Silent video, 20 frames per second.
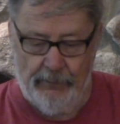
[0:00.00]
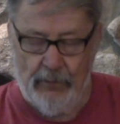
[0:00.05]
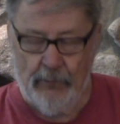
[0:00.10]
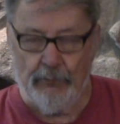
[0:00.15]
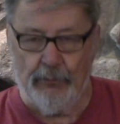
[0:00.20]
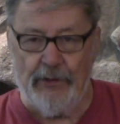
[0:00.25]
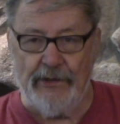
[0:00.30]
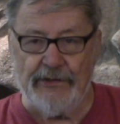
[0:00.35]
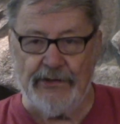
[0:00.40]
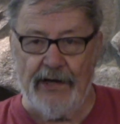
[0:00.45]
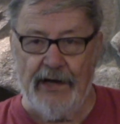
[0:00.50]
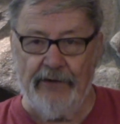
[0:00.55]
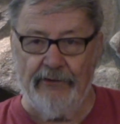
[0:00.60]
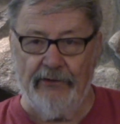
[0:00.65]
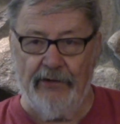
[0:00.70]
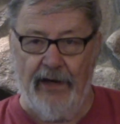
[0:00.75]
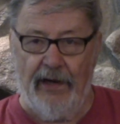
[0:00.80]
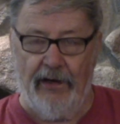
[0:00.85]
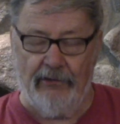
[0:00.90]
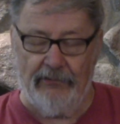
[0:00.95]

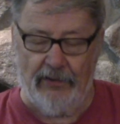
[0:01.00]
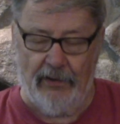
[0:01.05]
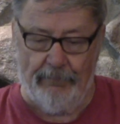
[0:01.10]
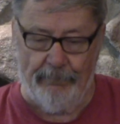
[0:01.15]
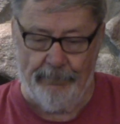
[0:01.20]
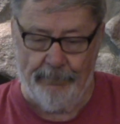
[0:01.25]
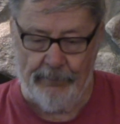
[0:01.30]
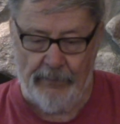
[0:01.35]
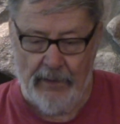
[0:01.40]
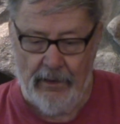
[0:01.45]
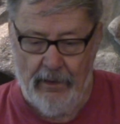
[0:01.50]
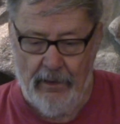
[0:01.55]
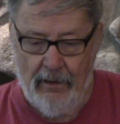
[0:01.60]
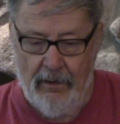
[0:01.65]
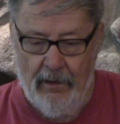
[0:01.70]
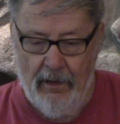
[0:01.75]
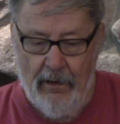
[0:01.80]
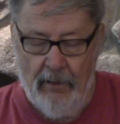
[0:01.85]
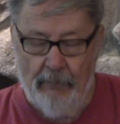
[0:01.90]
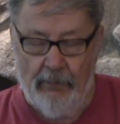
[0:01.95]
presentation.
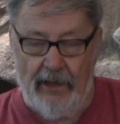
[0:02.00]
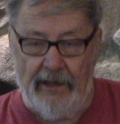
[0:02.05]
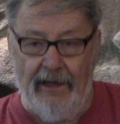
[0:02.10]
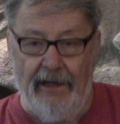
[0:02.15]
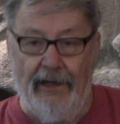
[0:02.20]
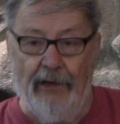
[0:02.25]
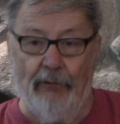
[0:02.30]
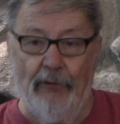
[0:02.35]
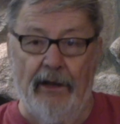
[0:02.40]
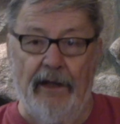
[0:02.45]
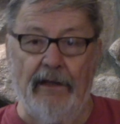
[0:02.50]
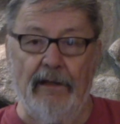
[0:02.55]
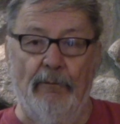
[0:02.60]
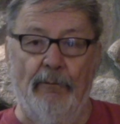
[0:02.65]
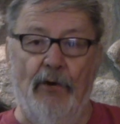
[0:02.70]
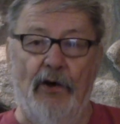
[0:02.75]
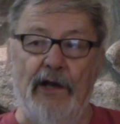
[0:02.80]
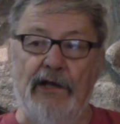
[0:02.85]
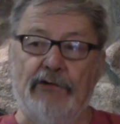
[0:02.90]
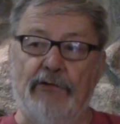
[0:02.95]
But anyway, the
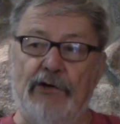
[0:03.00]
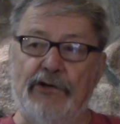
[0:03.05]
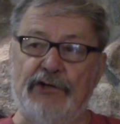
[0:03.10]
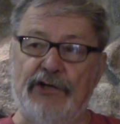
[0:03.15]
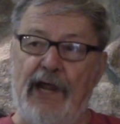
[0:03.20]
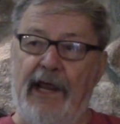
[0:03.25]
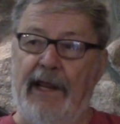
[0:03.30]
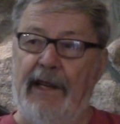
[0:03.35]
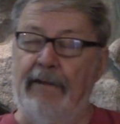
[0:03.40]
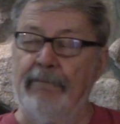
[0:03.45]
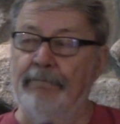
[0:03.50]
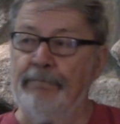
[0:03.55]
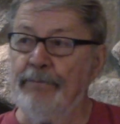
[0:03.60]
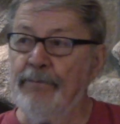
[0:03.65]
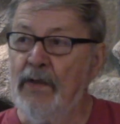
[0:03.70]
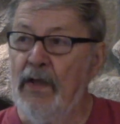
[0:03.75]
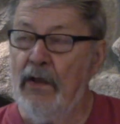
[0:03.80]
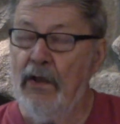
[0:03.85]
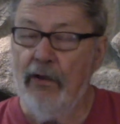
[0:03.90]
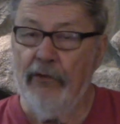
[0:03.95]
boys were saying,
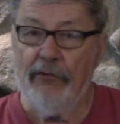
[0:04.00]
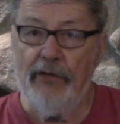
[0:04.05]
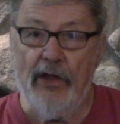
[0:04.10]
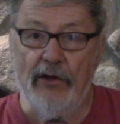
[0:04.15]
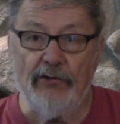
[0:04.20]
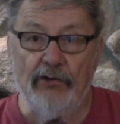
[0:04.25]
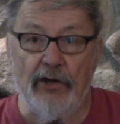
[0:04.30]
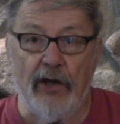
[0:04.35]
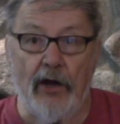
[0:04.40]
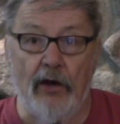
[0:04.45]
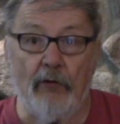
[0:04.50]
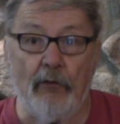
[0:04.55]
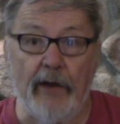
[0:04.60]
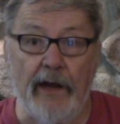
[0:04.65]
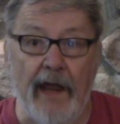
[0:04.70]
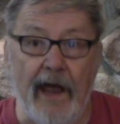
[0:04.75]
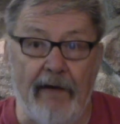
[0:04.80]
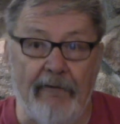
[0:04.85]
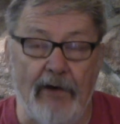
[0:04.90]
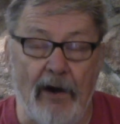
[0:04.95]
this year
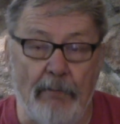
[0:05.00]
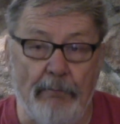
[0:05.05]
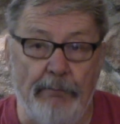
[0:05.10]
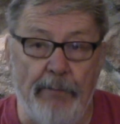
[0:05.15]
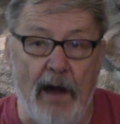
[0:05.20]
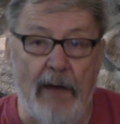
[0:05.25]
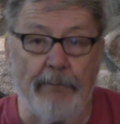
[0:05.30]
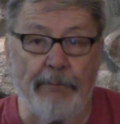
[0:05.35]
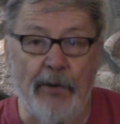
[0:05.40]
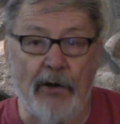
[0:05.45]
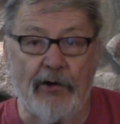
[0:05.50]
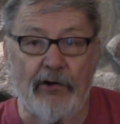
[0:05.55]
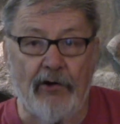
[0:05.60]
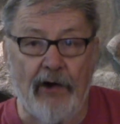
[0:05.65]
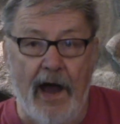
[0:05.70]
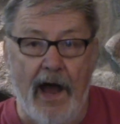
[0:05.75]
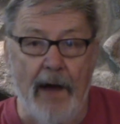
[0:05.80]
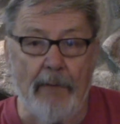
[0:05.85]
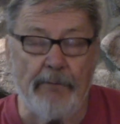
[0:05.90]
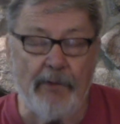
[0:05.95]
we have a bumper
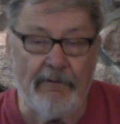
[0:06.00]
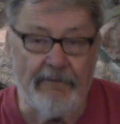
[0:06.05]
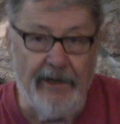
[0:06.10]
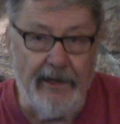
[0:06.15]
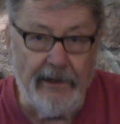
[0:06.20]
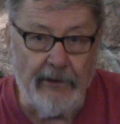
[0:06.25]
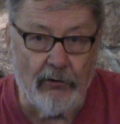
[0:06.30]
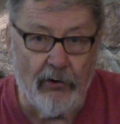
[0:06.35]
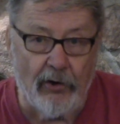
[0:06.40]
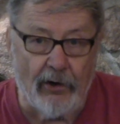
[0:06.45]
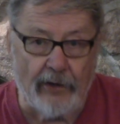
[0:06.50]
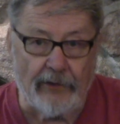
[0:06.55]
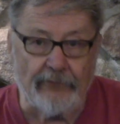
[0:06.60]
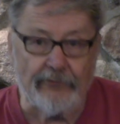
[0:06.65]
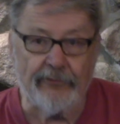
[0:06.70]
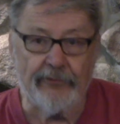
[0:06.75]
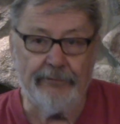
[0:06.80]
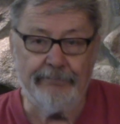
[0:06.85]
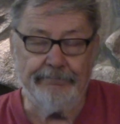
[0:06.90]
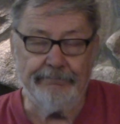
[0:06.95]
crop of
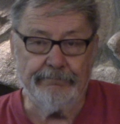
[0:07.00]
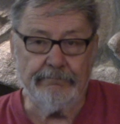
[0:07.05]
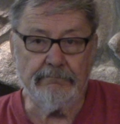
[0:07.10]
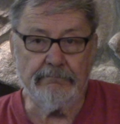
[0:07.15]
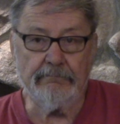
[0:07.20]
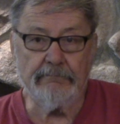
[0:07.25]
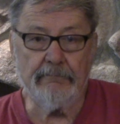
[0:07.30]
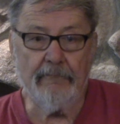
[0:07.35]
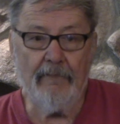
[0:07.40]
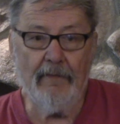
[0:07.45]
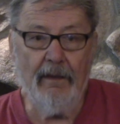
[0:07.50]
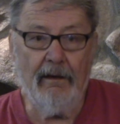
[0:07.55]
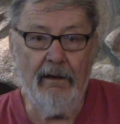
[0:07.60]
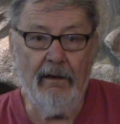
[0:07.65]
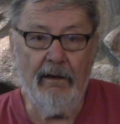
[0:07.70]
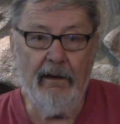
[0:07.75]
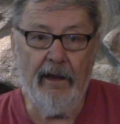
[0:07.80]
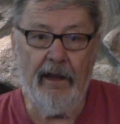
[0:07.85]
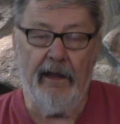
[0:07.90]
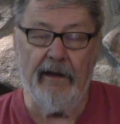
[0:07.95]
acorns.
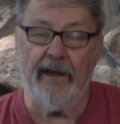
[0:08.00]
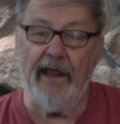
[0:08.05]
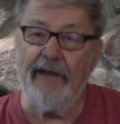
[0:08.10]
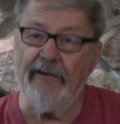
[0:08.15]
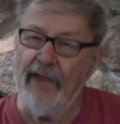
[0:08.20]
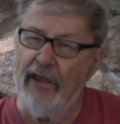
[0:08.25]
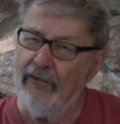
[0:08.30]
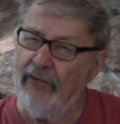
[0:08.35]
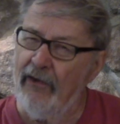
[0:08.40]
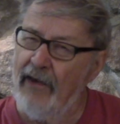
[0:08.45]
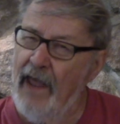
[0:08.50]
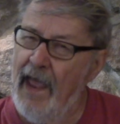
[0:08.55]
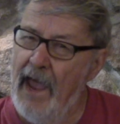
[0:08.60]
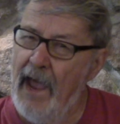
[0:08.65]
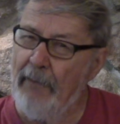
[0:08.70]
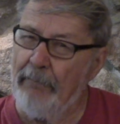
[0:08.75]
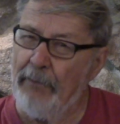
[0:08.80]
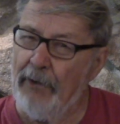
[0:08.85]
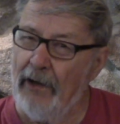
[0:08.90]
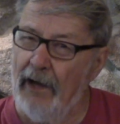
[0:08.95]
And that doesn't
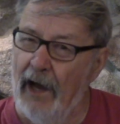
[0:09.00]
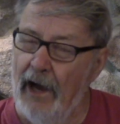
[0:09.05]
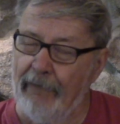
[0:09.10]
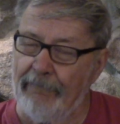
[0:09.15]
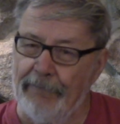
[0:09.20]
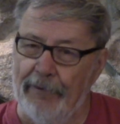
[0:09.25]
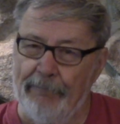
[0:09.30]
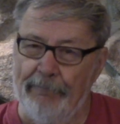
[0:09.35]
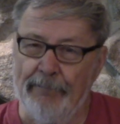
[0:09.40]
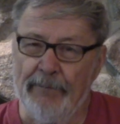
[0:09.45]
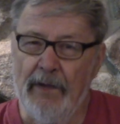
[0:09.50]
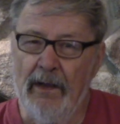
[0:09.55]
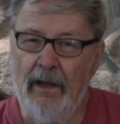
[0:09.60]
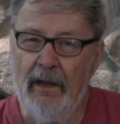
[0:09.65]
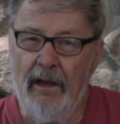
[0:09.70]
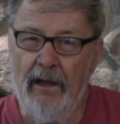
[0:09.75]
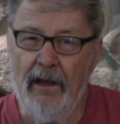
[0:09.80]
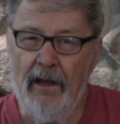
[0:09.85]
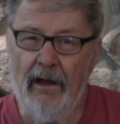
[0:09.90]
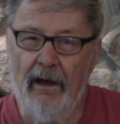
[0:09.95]
happen often.
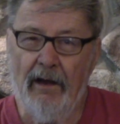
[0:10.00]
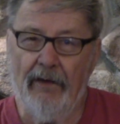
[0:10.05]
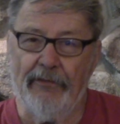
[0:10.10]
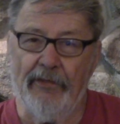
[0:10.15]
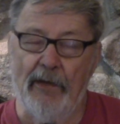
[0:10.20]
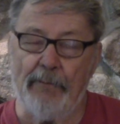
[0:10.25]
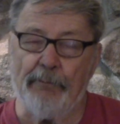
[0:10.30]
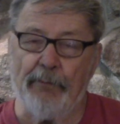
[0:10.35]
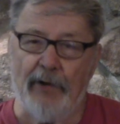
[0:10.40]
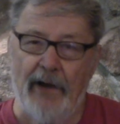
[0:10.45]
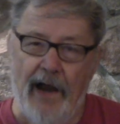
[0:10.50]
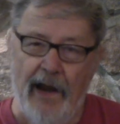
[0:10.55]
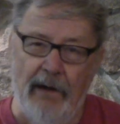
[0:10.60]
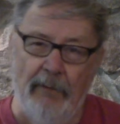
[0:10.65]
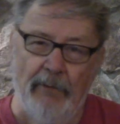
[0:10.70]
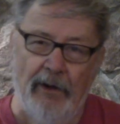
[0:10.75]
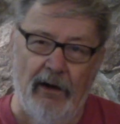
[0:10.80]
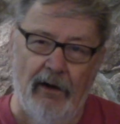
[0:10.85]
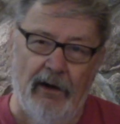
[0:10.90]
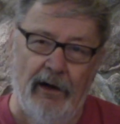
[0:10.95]
The
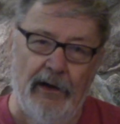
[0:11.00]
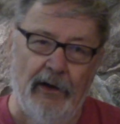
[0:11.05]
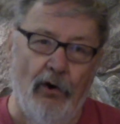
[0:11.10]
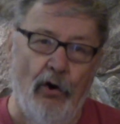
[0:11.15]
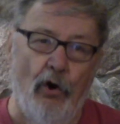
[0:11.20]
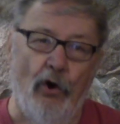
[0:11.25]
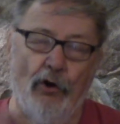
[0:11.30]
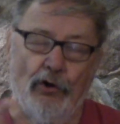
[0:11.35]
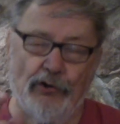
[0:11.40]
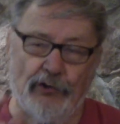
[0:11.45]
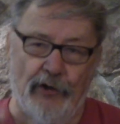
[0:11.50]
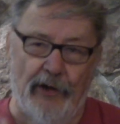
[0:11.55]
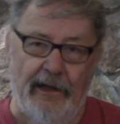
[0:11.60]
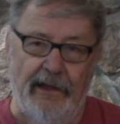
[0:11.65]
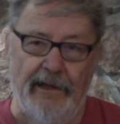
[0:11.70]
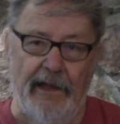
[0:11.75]
primary oak tree